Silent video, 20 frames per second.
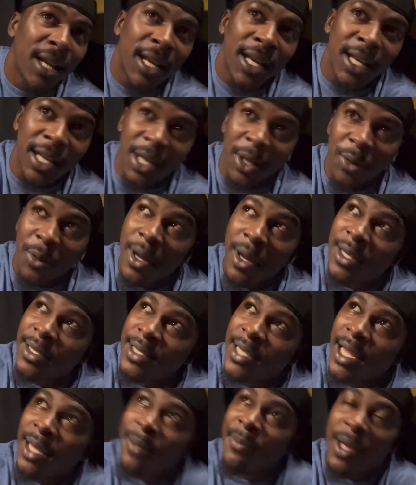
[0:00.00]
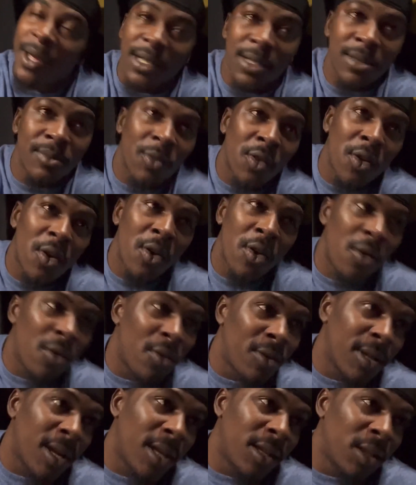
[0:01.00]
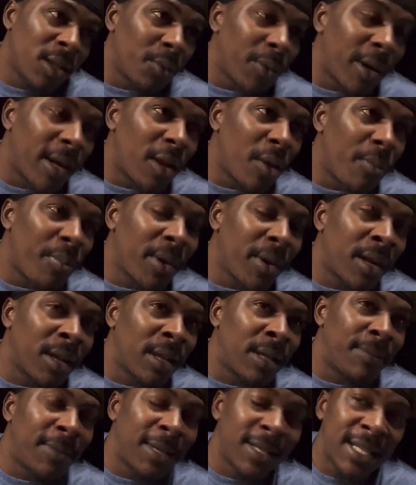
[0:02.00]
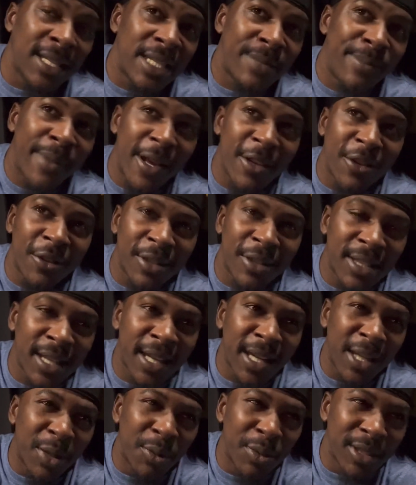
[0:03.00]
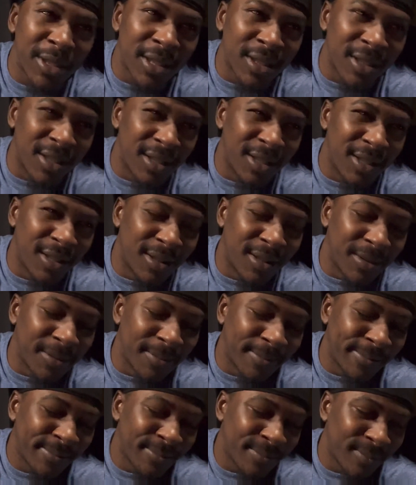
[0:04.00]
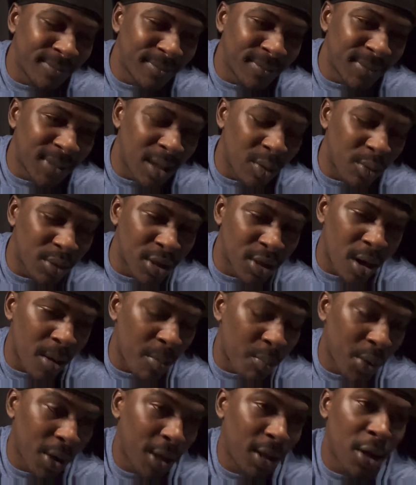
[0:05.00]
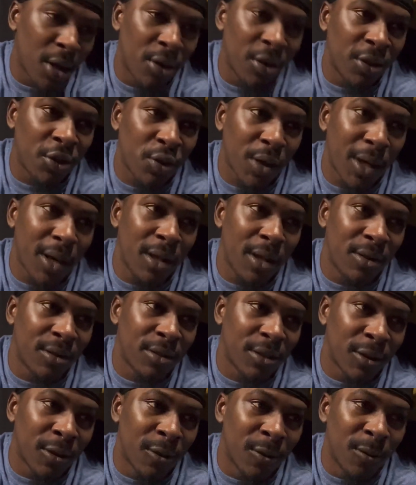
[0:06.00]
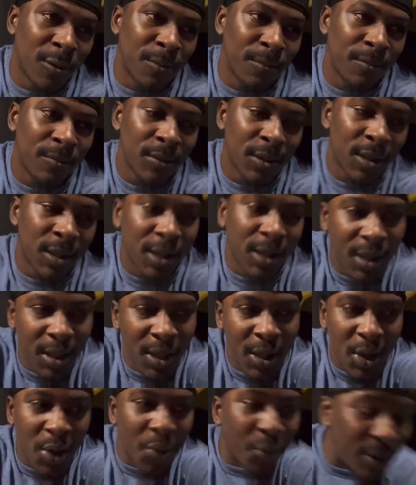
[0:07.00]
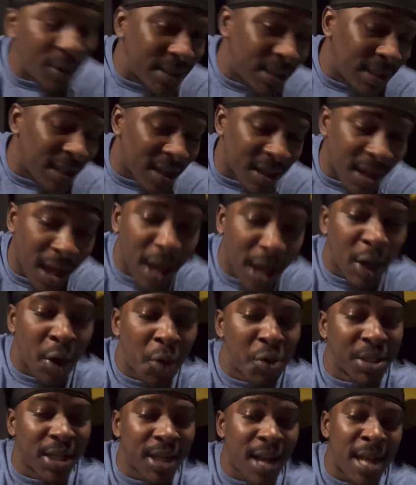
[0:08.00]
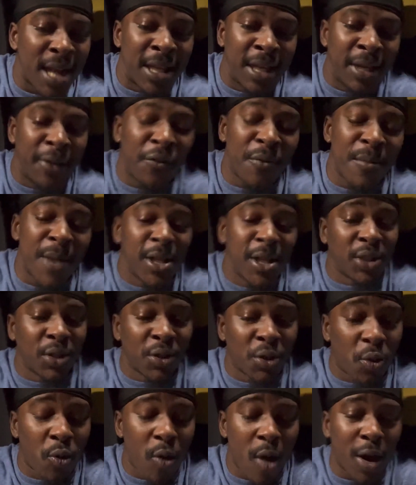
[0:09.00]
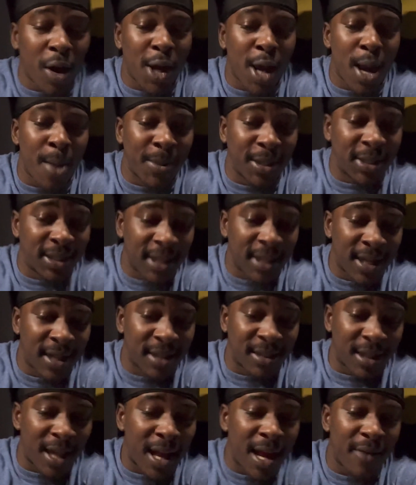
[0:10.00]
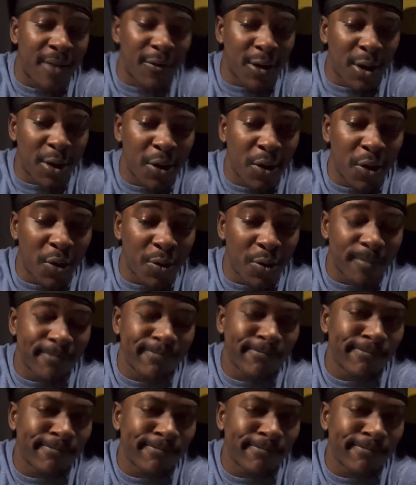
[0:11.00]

getting ready to take it back tomorrow, going down to Laredo, pick it up. My dispatcher said it was a um it was all preloaded trailer, so we'll see how that goes. I got the information on the Qualcomm. It says live load.